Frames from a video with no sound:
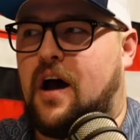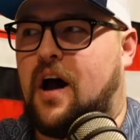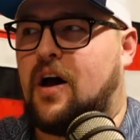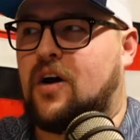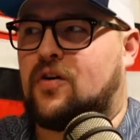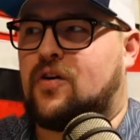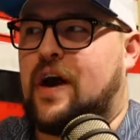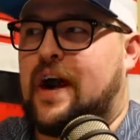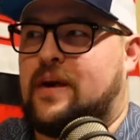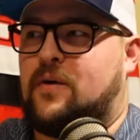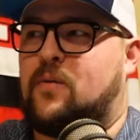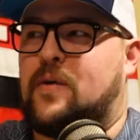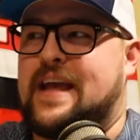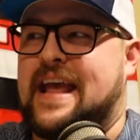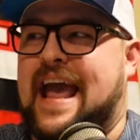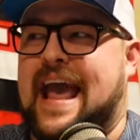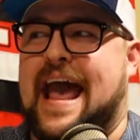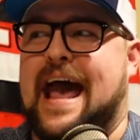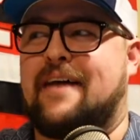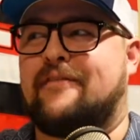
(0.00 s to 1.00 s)
All right, we
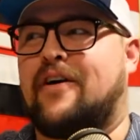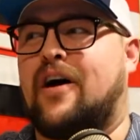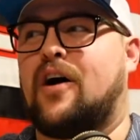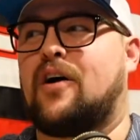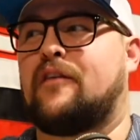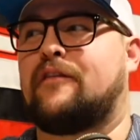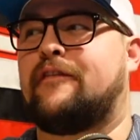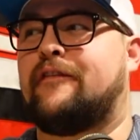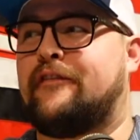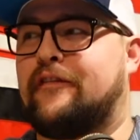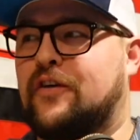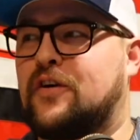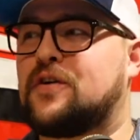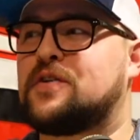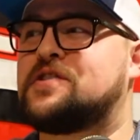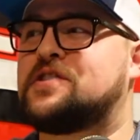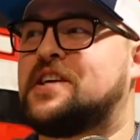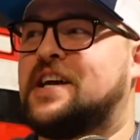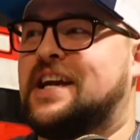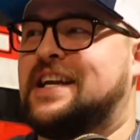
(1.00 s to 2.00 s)
have our
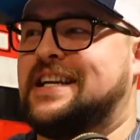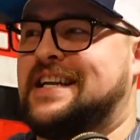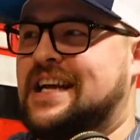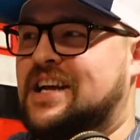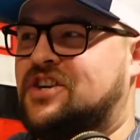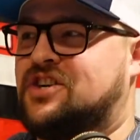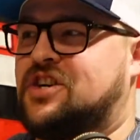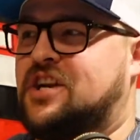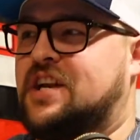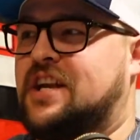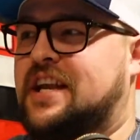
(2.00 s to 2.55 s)
first edition